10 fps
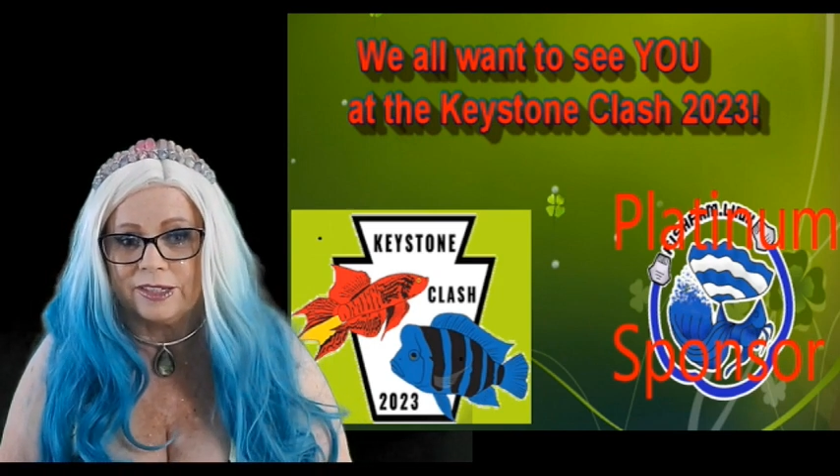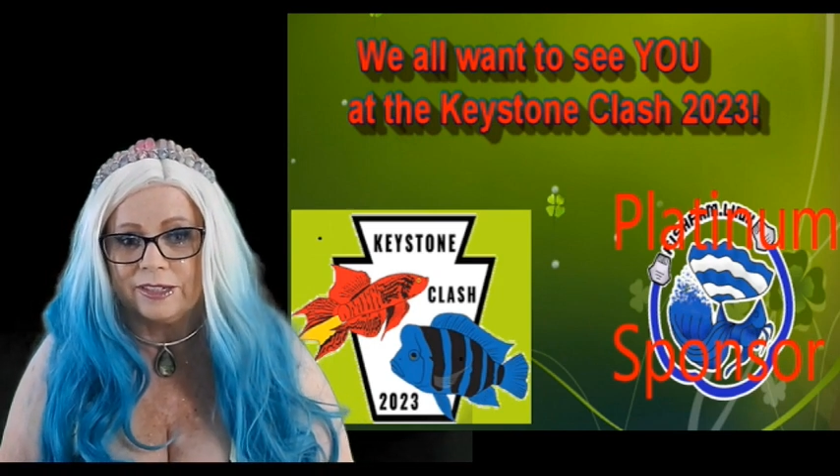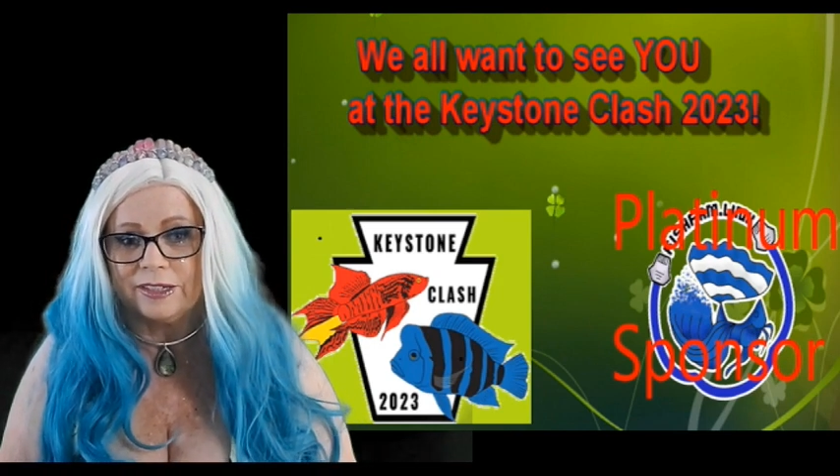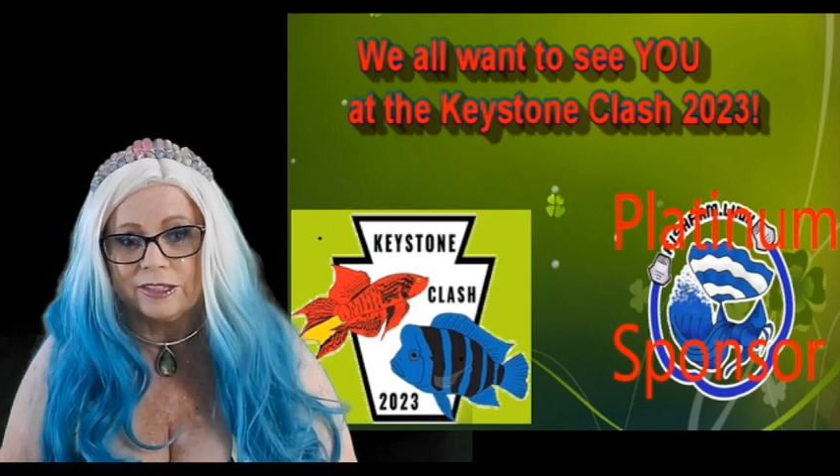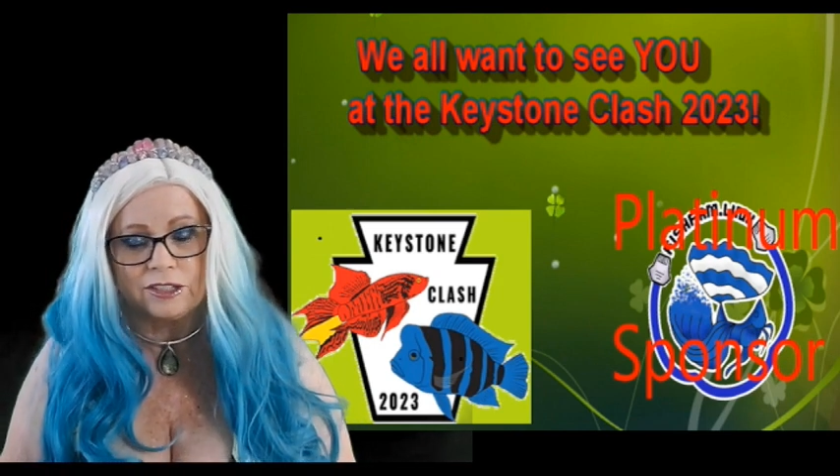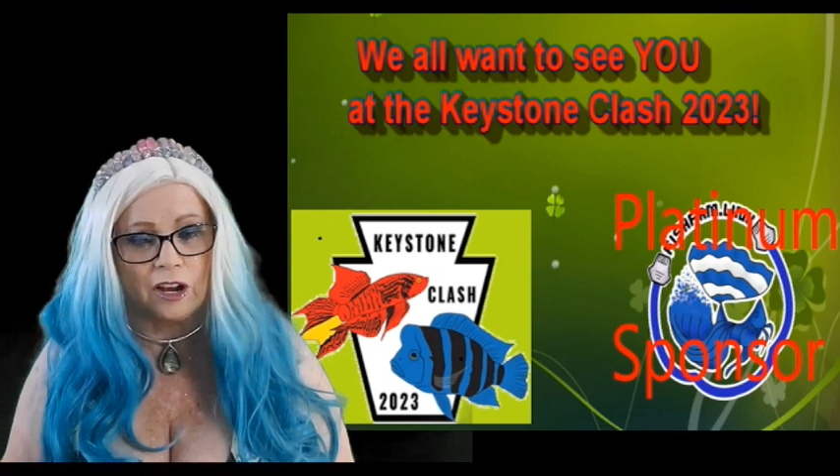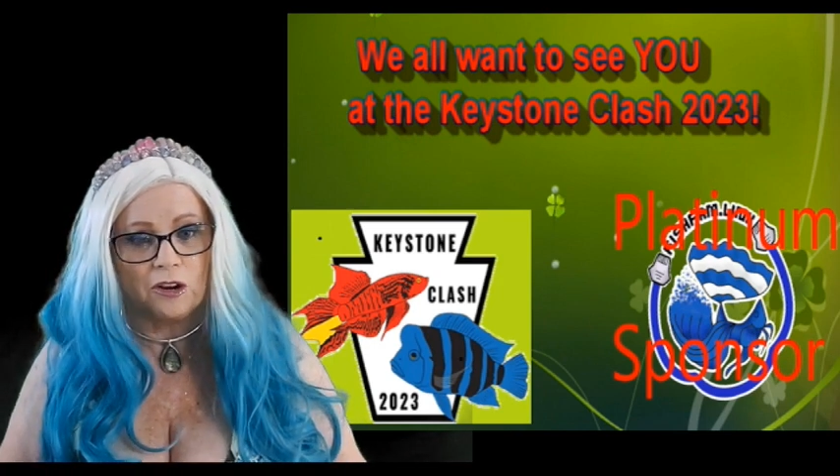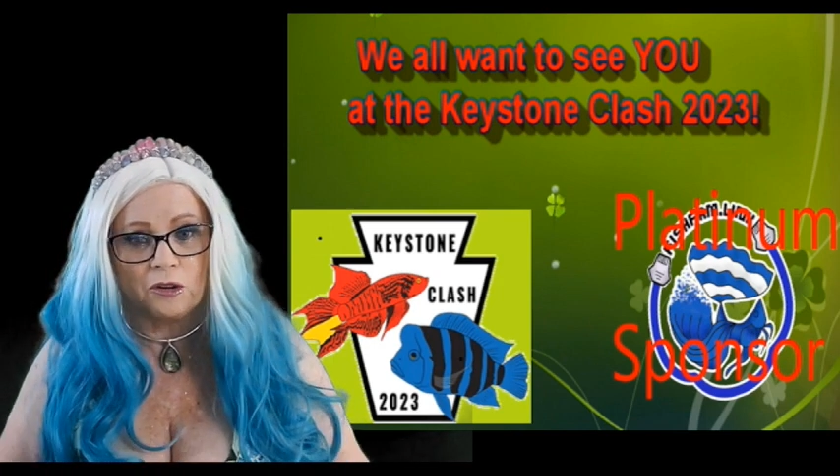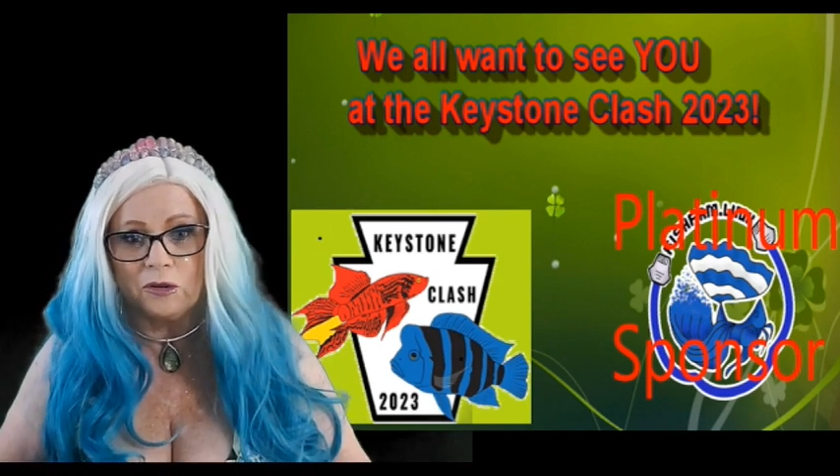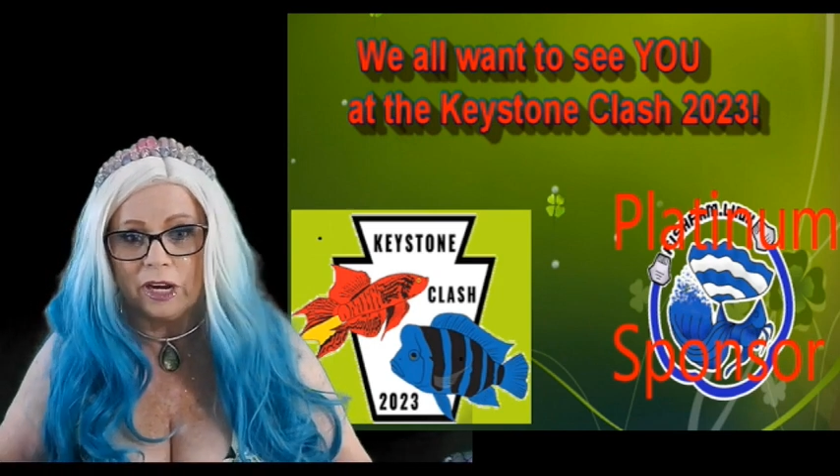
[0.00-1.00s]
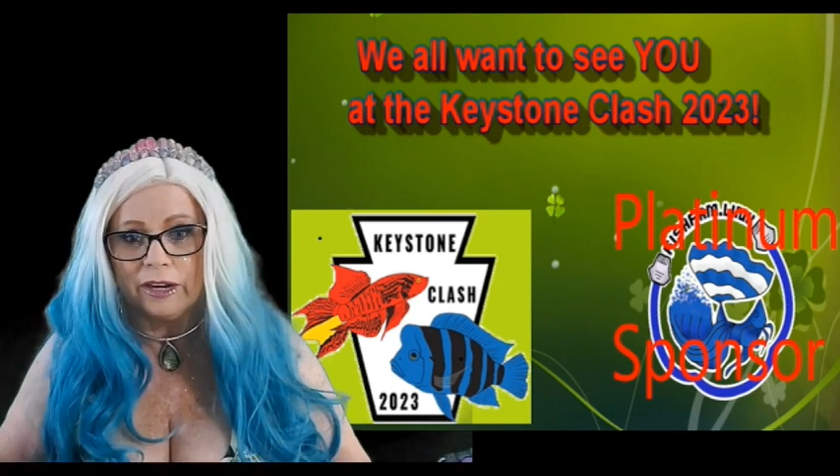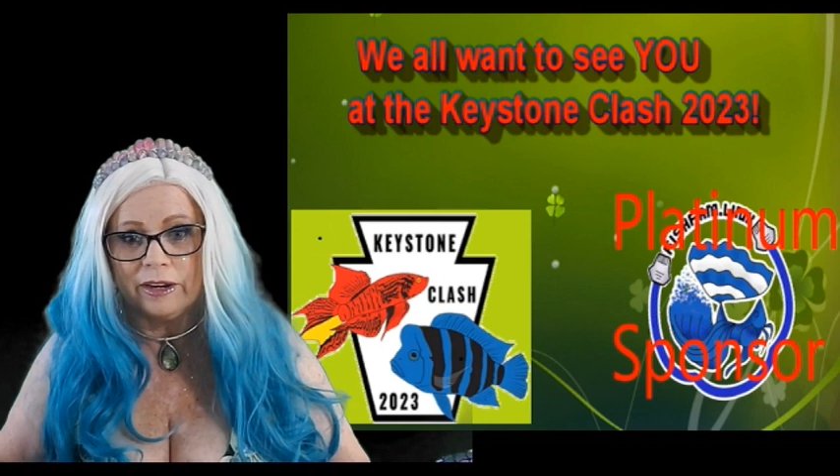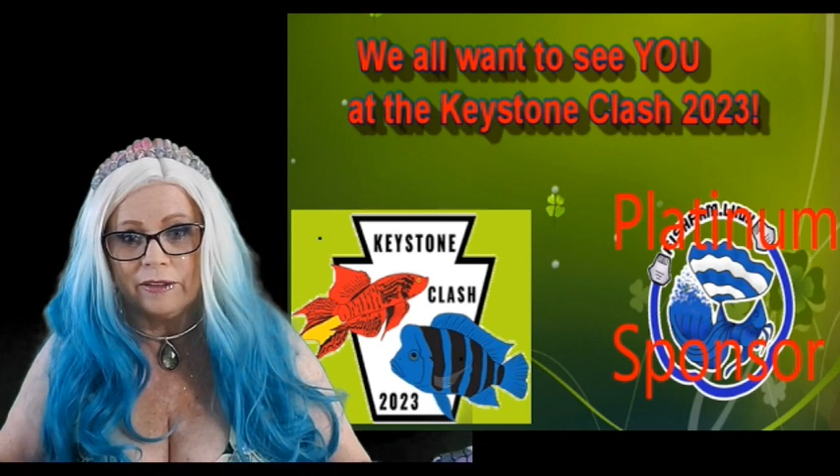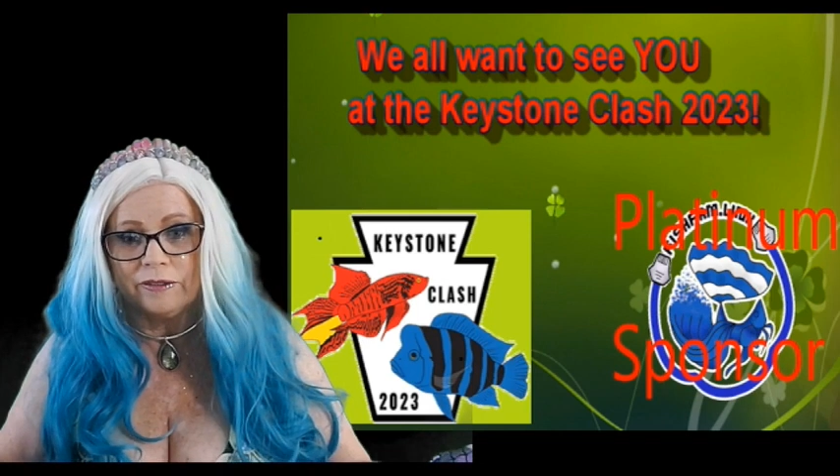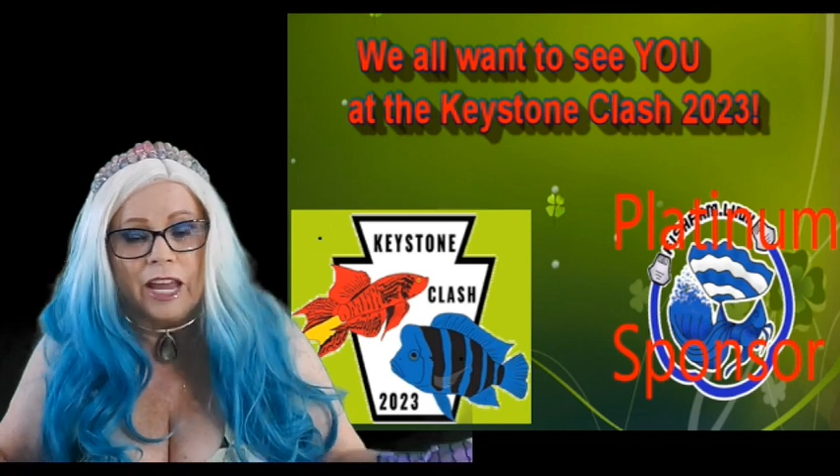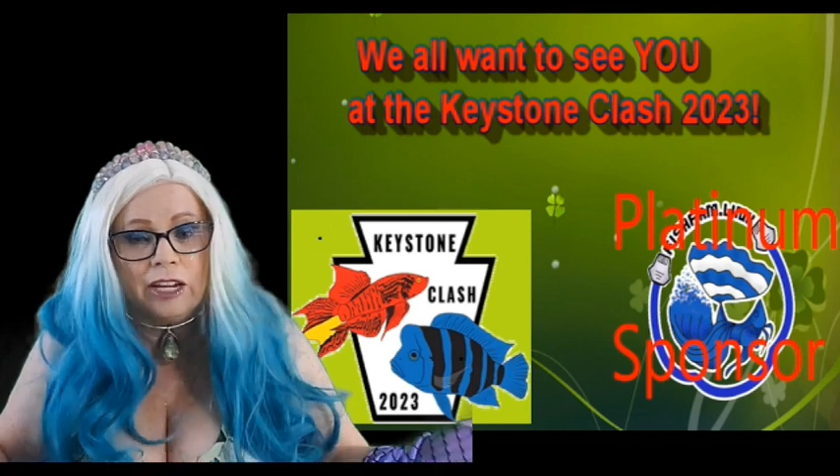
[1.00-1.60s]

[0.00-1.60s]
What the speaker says: So thank you,